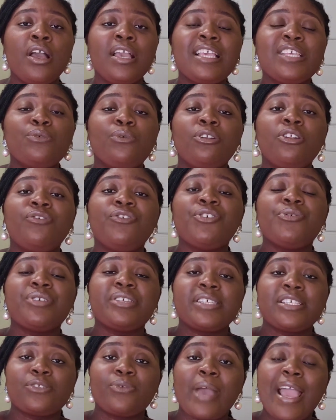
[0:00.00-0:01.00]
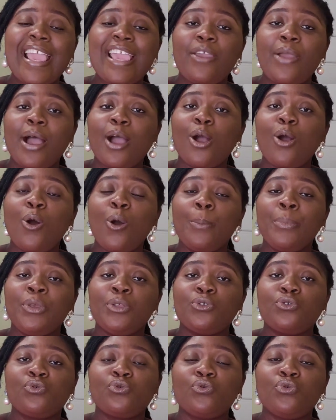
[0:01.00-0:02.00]
is one of the reasons why you are coming
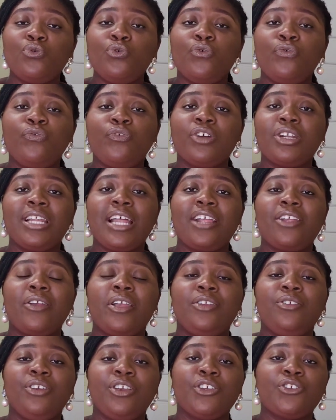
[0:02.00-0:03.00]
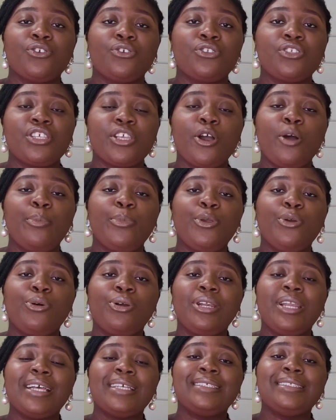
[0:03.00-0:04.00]
to further your education, to help you
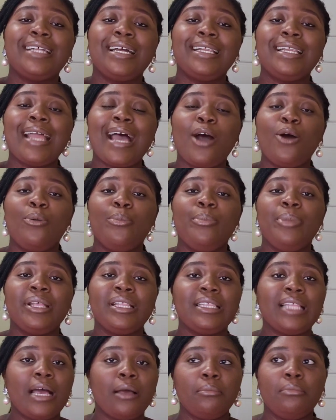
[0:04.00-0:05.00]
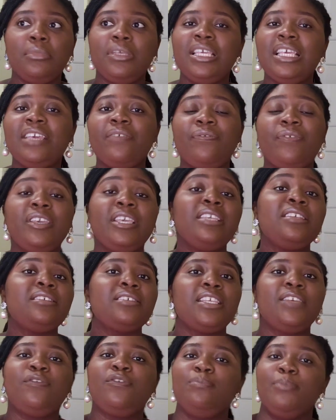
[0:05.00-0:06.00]
understand how better,
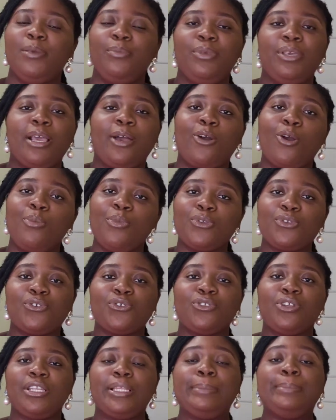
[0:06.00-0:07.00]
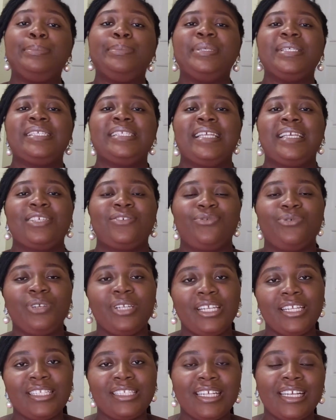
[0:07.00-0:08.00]
if maybe you're coming to study business
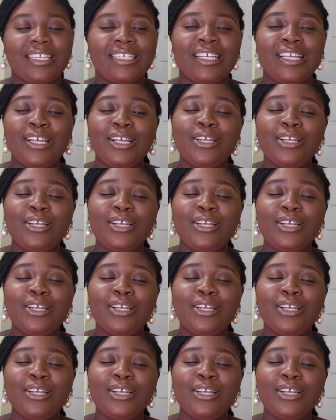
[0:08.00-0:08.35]
related,